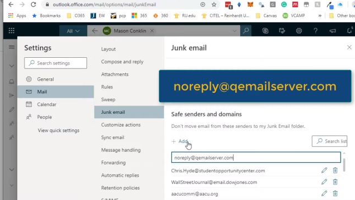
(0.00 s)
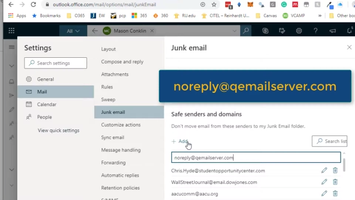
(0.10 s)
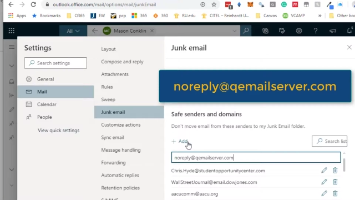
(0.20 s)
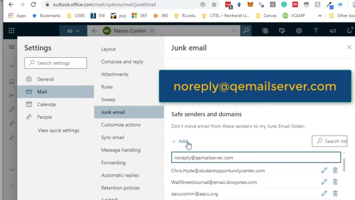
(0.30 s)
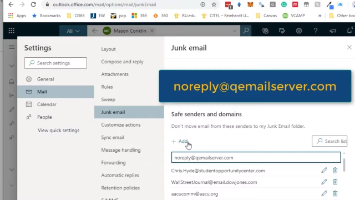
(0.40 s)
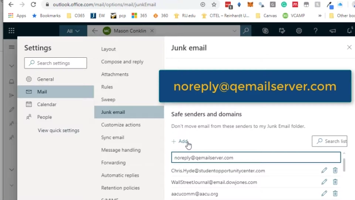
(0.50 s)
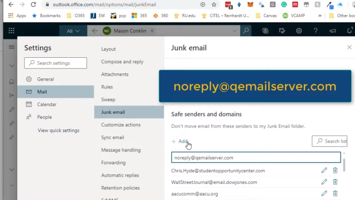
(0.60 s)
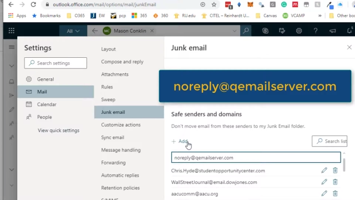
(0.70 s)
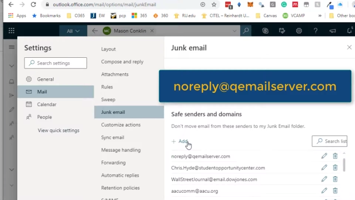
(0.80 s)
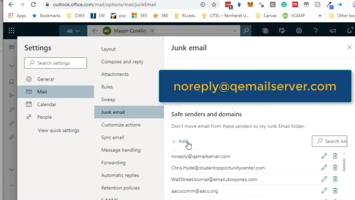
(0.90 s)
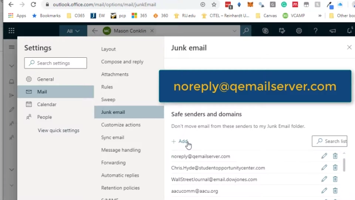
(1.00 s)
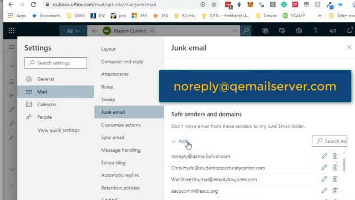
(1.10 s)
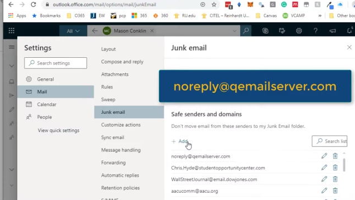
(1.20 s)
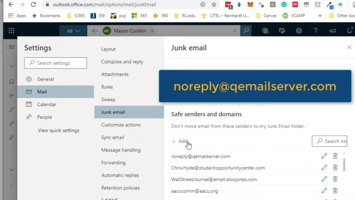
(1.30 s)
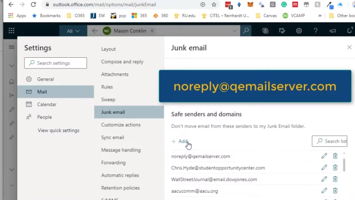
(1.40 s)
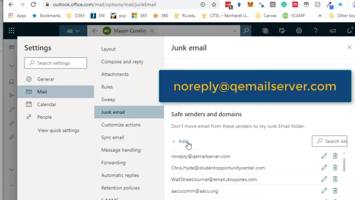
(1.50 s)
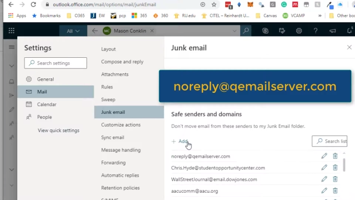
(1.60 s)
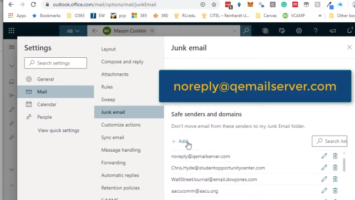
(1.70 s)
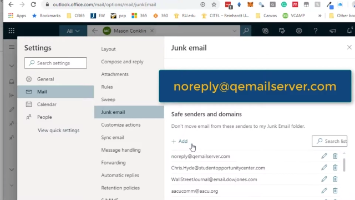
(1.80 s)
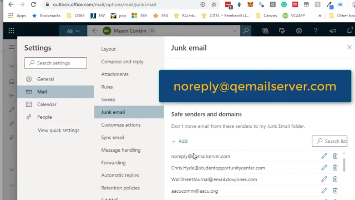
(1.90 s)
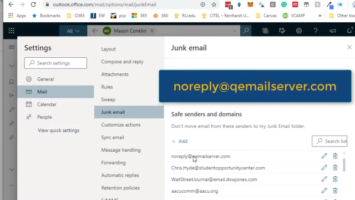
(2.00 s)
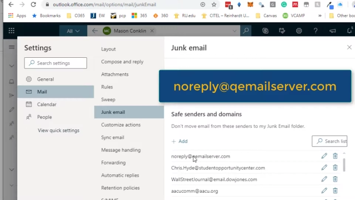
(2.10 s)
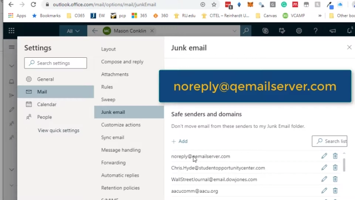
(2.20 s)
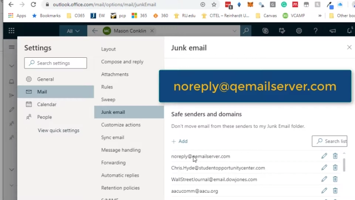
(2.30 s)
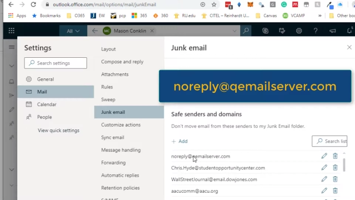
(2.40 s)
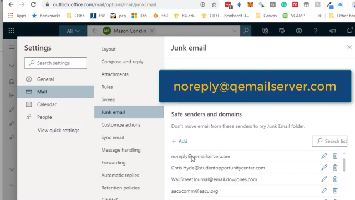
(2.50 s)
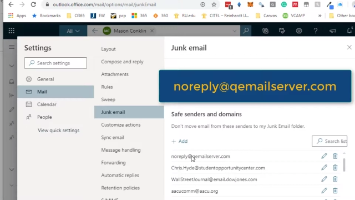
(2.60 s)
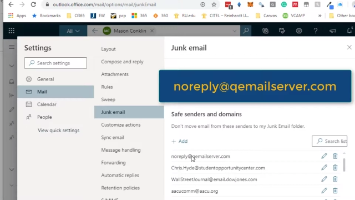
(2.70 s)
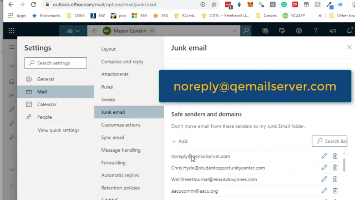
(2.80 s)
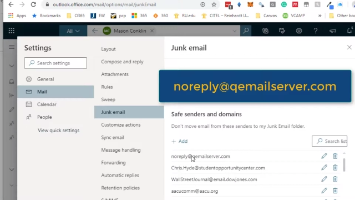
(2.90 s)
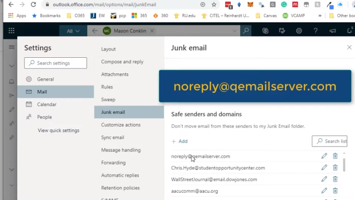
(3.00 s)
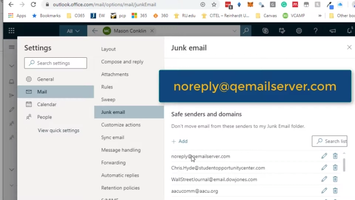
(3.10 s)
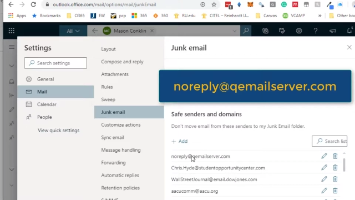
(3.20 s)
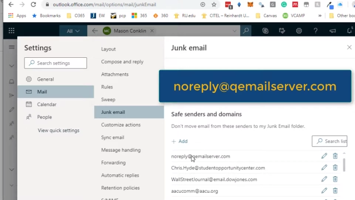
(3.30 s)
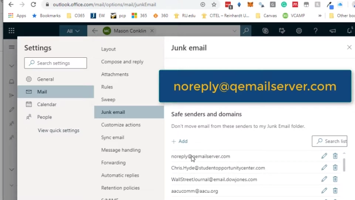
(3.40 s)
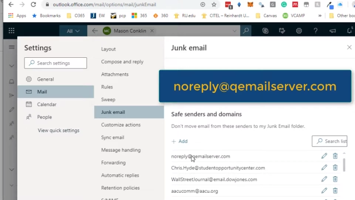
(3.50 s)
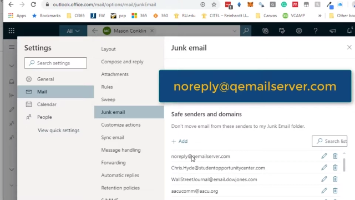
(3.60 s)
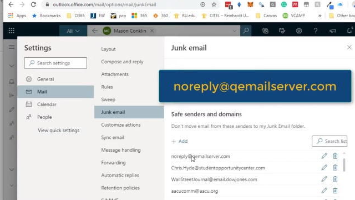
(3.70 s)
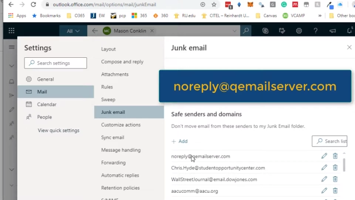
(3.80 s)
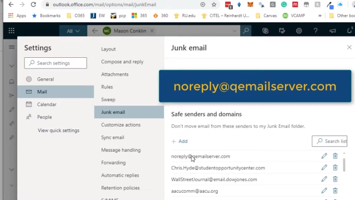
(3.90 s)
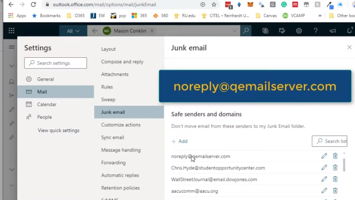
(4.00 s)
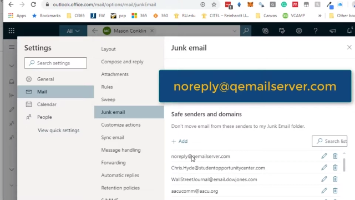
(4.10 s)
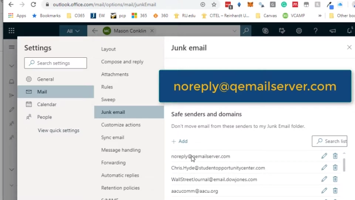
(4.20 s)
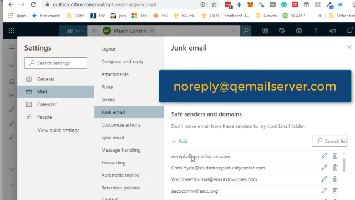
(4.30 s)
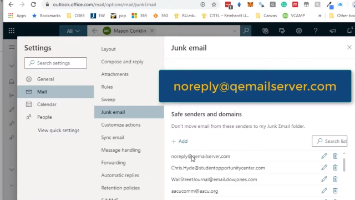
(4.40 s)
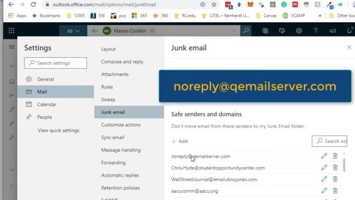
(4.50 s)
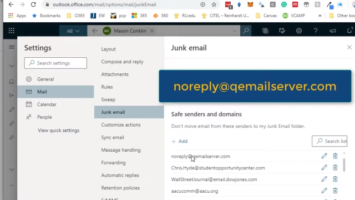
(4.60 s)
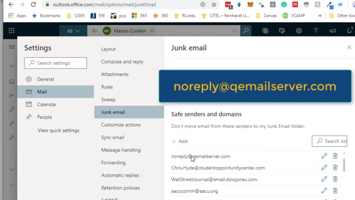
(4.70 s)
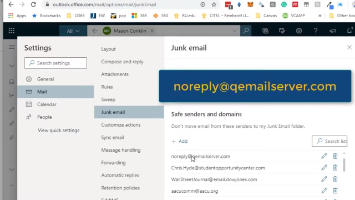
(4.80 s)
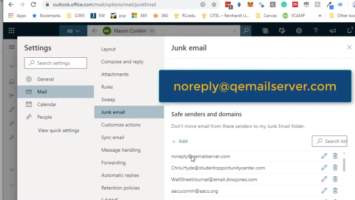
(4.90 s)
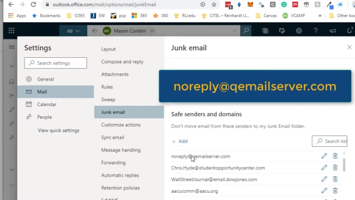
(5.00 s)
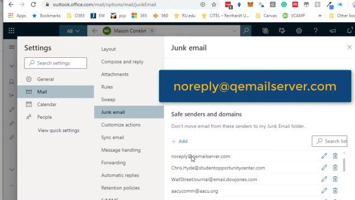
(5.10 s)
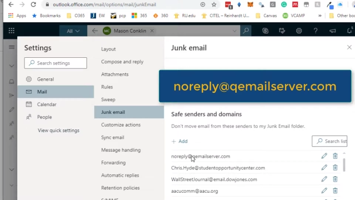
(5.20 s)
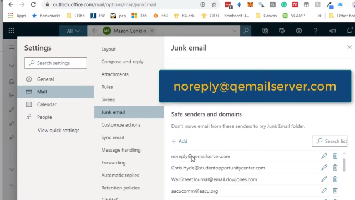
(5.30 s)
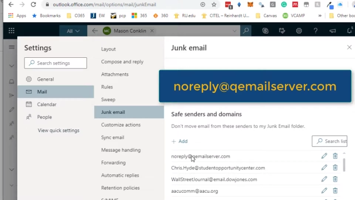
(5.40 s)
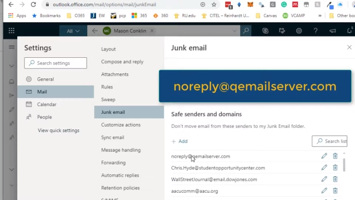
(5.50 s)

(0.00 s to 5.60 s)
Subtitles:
Nobody's mouth can be seen.